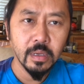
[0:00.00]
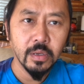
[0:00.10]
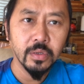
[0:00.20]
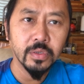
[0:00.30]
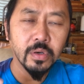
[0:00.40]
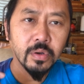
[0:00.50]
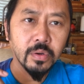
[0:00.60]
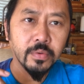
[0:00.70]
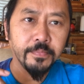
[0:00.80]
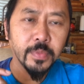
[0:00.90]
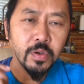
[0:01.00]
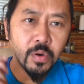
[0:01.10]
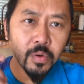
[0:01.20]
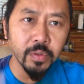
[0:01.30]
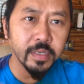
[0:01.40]
So the
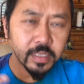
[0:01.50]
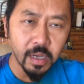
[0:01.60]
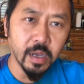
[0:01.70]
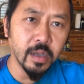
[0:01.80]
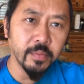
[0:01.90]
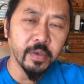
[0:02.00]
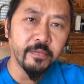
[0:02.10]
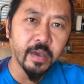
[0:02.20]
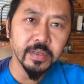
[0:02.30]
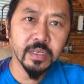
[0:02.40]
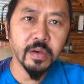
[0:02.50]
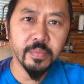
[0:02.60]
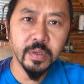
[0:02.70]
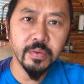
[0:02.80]
only time that Fast Company